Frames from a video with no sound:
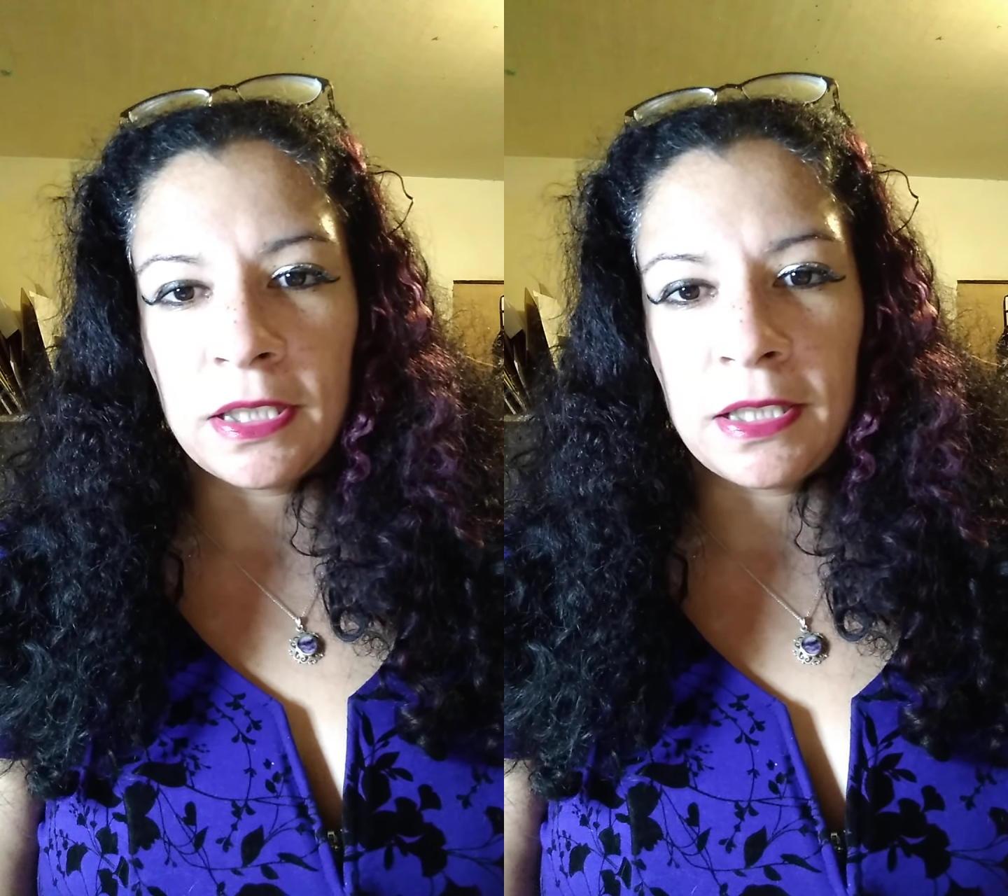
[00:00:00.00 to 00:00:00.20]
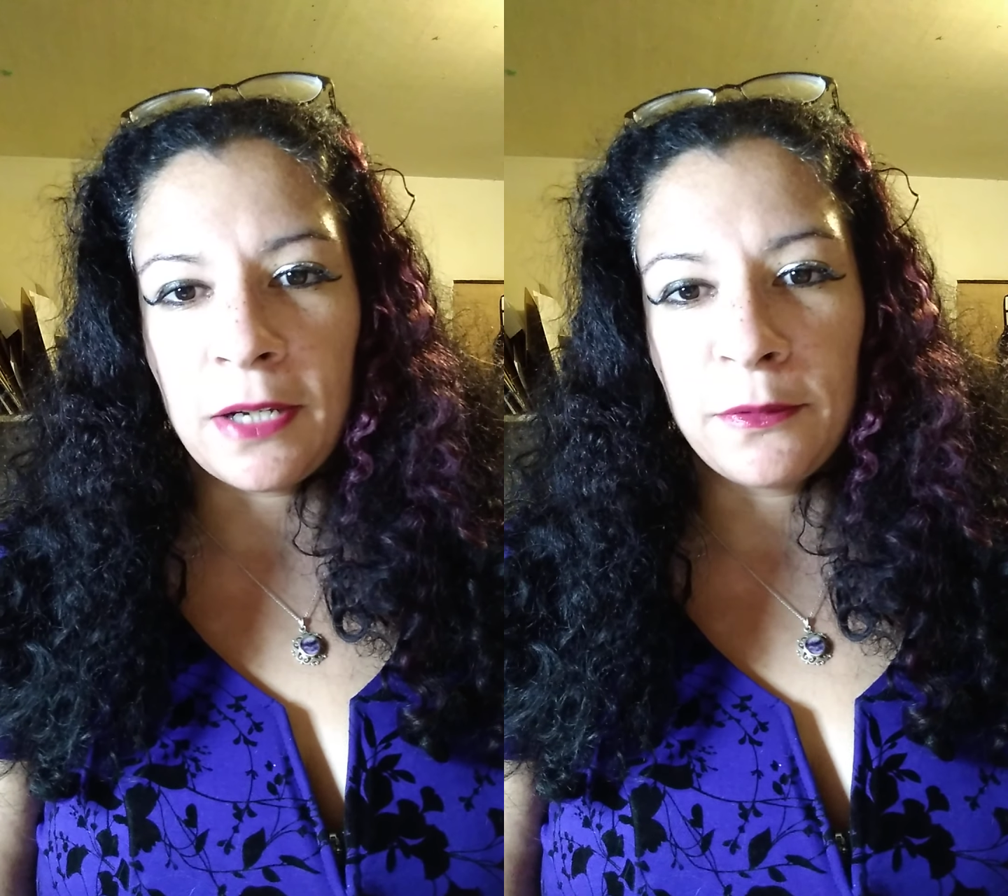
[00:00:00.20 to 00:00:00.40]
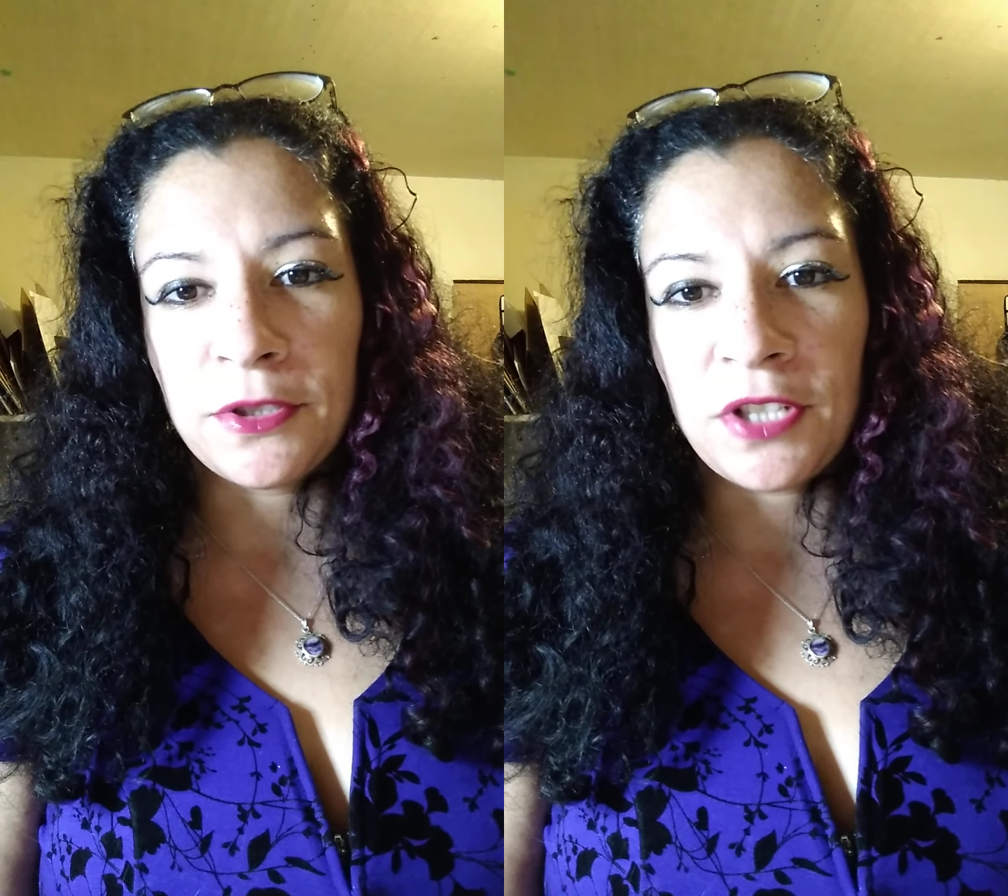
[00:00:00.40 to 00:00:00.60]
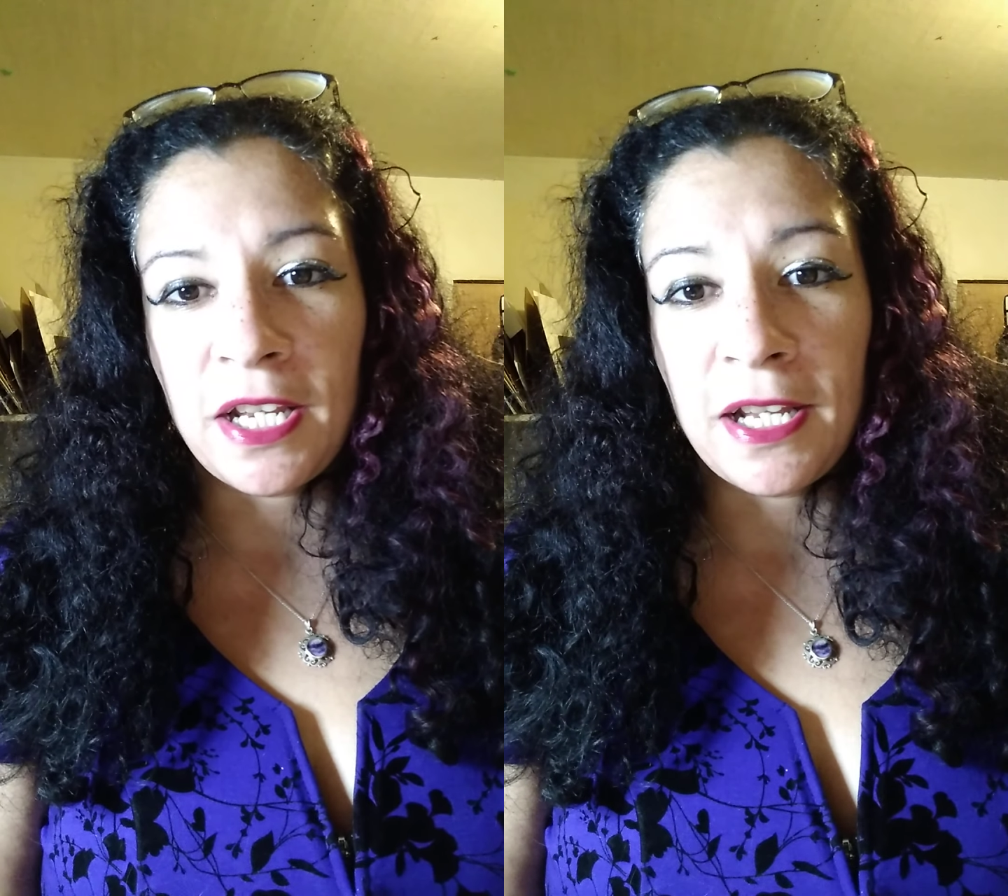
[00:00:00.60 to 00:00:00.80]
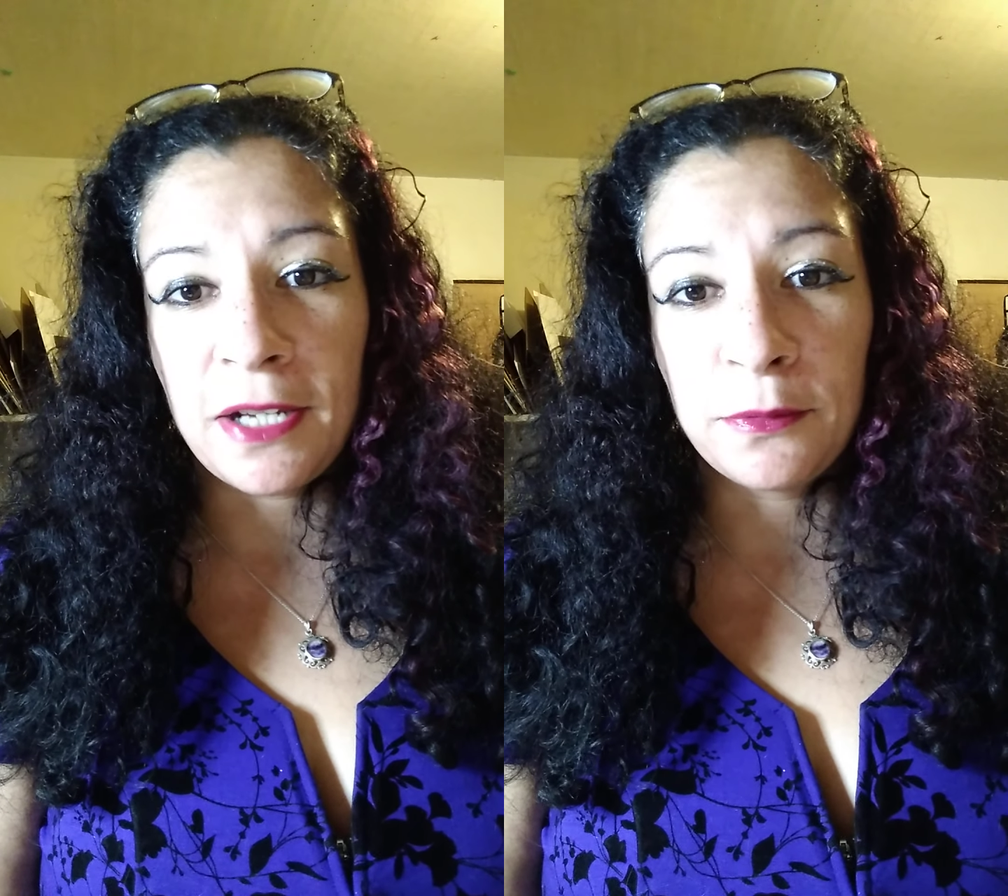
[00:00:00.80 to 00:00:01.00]
that I wish I
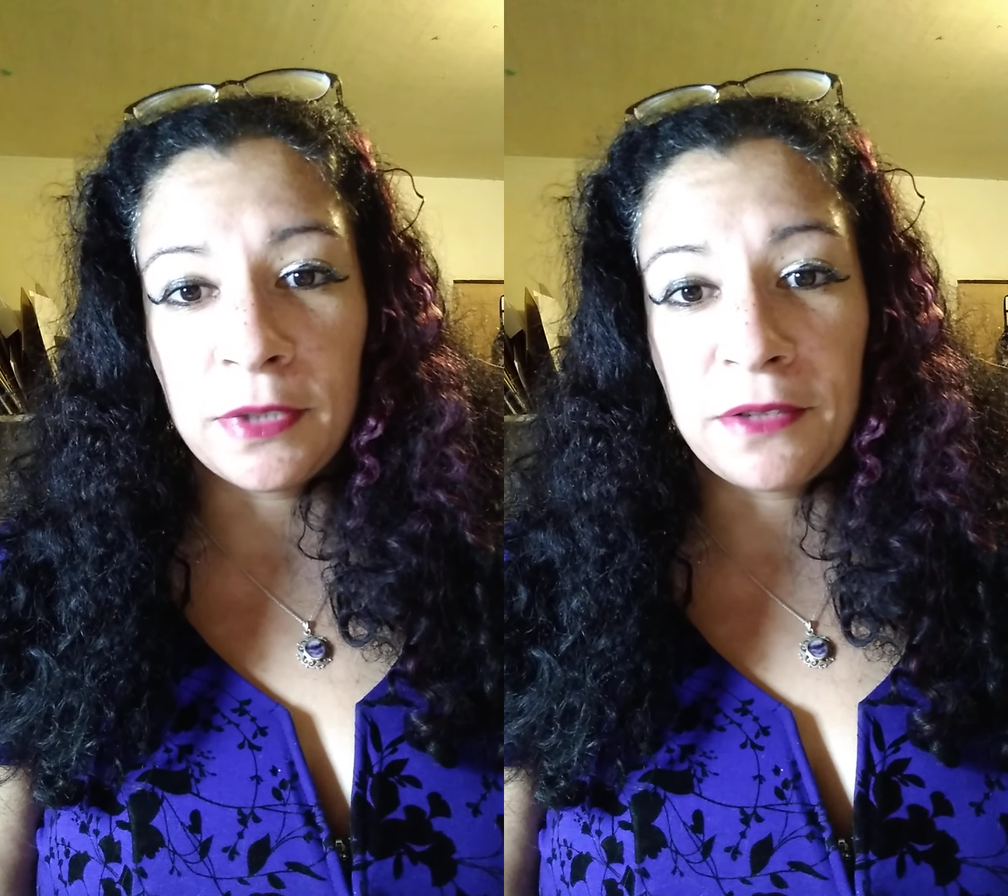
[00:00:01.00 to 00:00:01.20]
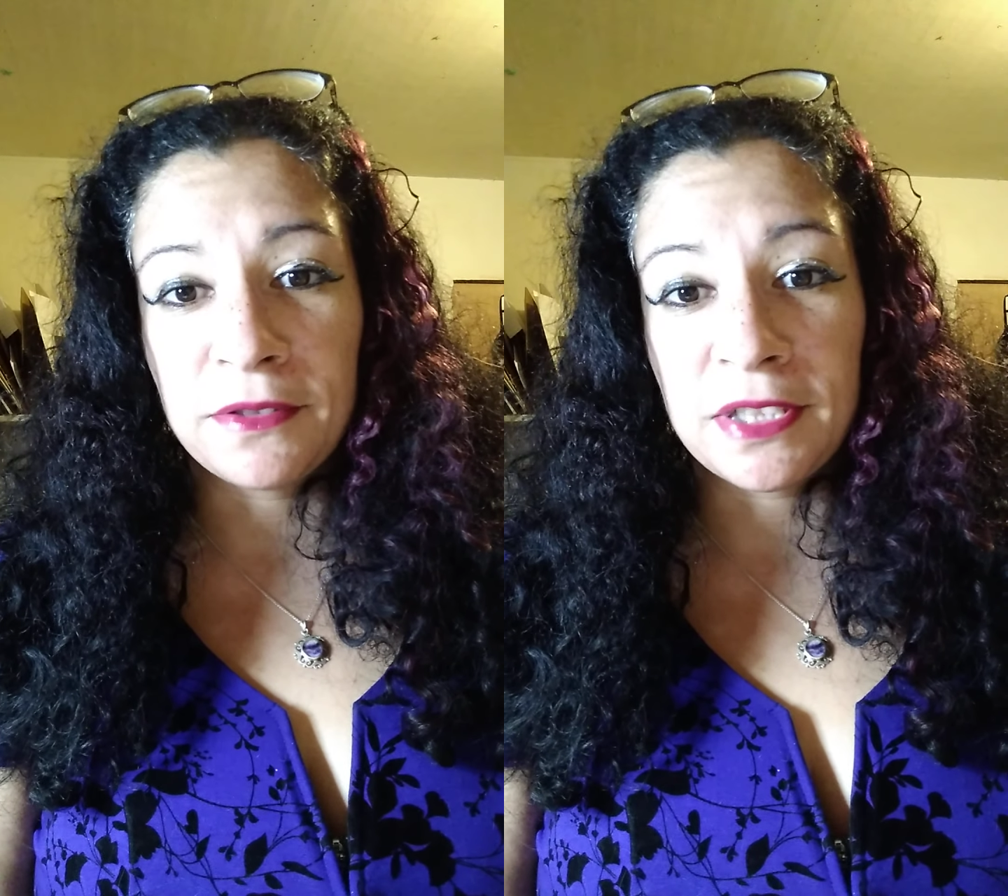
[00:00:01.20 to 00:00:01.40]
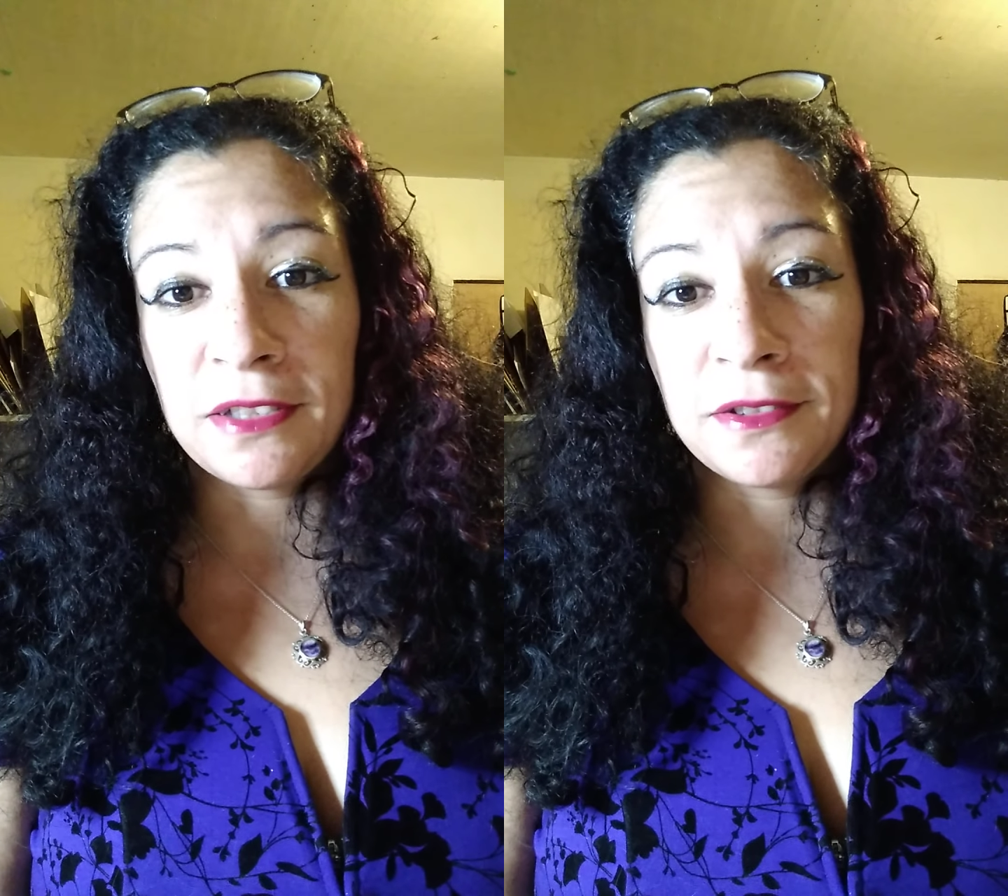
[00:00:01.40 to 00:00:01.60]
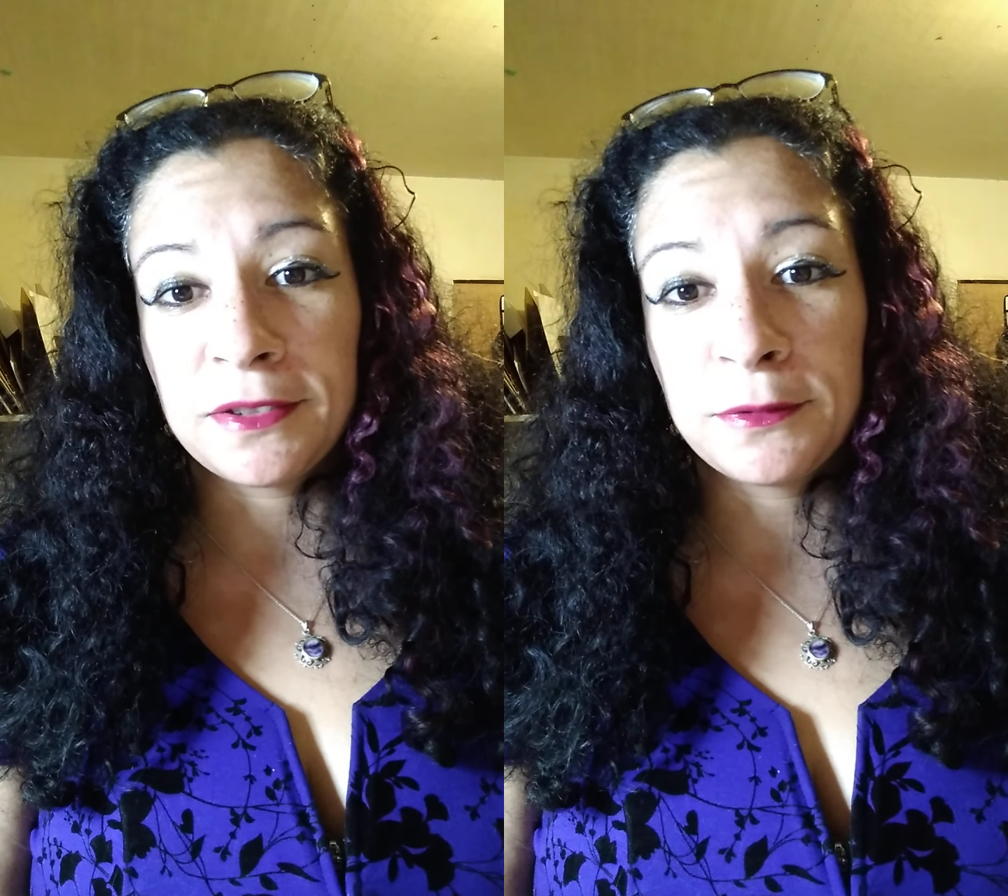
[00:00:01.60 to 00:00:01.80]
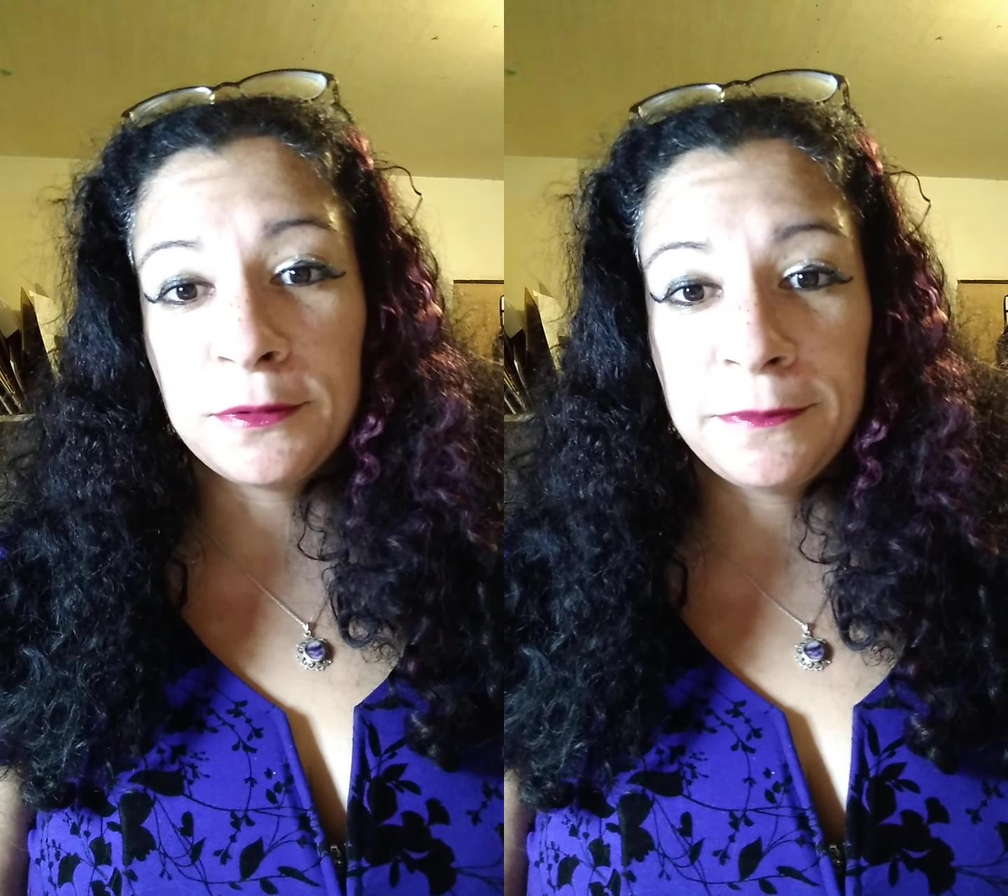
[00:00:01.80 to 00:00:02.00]
had when I was in art
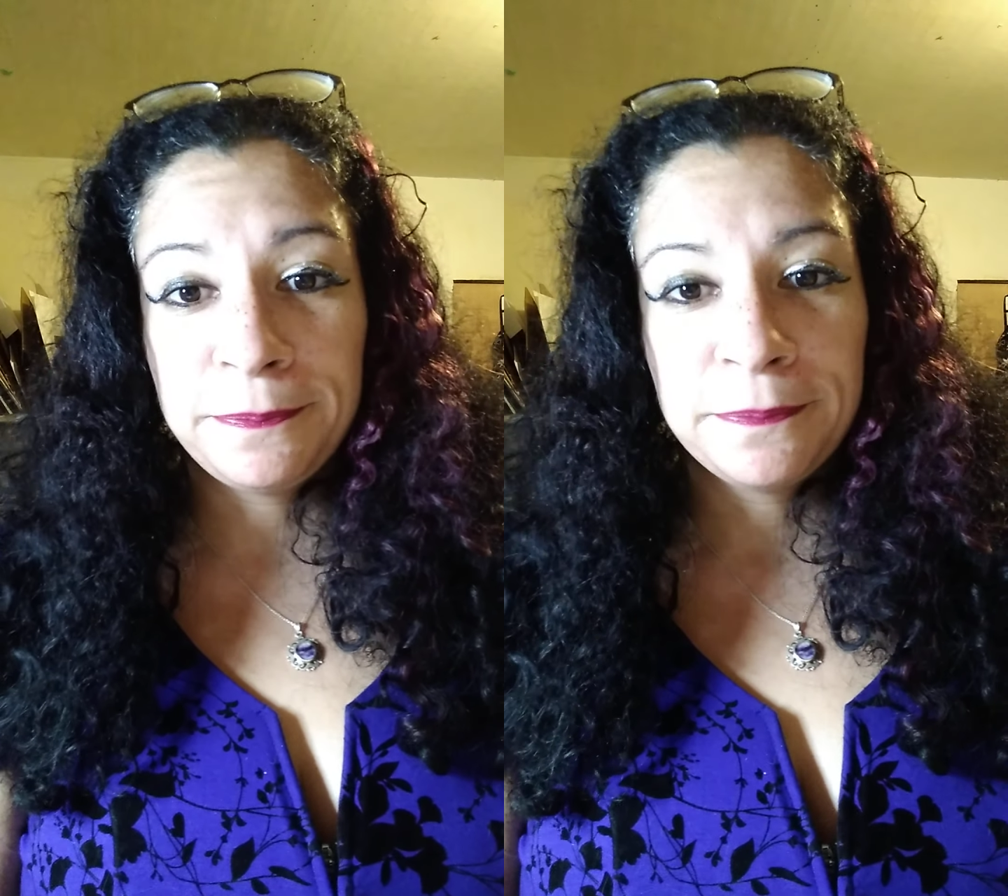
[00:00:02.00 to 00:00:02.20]
school.